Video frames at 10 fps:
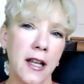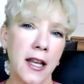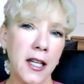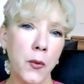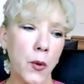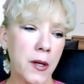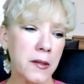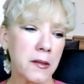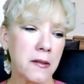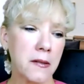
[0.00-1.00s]

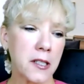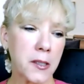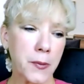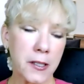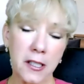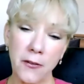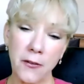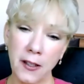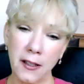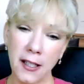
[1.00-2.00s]
anyone
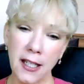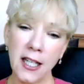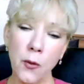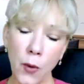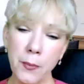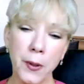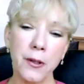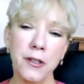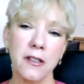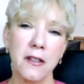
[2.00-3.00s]
specifically, any one
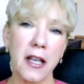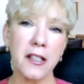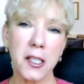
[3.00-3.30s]
person that